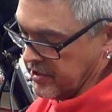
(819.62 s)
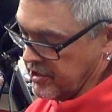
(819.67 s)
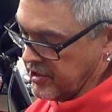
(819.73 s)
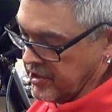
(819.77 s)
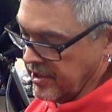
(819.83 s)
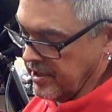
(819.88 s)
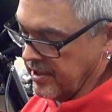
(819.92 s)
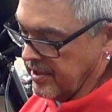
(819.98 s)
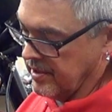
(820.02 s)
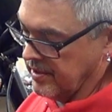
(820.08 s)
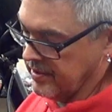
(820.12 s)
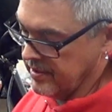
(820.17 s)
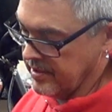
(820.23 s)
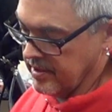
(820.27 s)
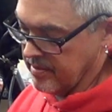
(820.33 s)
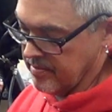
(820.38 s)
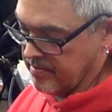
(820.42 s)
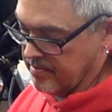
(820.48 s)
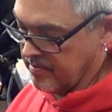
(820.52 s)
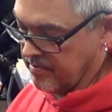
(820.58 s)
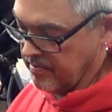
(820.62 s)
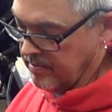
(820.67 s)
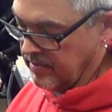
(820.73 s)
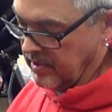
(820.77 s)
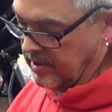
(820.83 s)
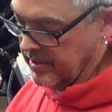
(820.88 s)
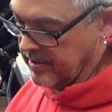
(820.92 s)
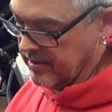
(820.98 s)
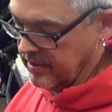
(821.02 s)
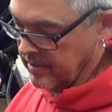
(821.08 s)
share that are
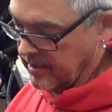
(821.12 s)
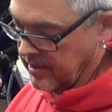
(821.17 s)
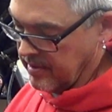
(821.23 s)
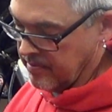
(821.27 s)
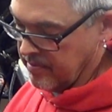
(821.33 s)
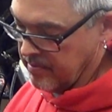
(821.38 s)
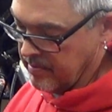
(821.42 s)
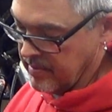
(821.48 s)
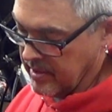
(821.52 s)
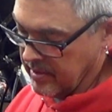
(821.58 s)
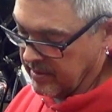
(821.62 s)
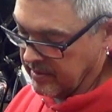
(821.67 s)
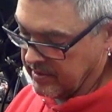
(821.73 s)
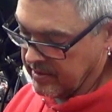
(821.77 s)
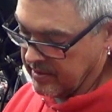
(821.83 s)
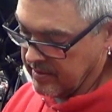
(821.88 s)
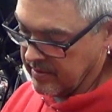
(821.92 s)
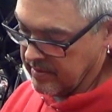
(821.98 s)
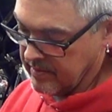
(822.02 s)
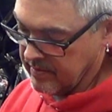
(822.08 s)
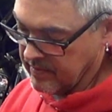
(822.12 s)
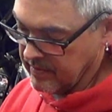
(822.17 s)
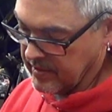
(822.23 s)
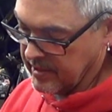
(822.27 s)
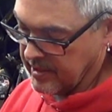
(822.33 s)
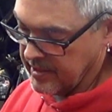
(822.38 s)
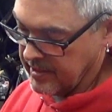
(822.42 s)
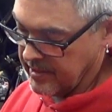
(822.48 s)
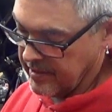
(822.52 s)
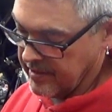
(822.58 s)
literally melted
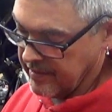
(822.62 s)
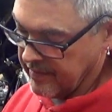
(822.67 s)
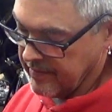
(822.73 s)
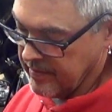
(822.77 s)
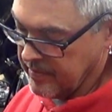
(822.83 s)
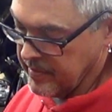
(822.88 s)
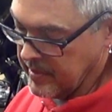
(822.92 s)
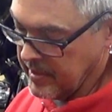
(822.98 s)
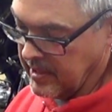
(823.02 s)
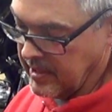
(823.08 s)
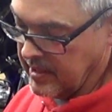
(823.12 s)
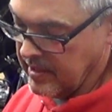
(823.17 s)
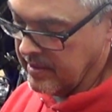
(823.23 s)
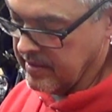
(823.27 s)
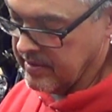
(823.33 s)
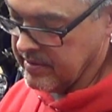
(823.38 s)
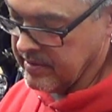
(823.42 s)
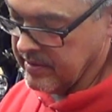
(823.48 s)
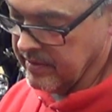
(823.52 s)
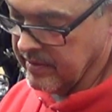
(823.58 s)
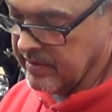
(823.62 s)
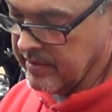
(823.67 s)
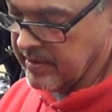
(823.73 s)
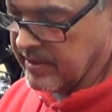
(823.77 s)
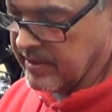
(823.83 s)
right here from the heat of the cylinder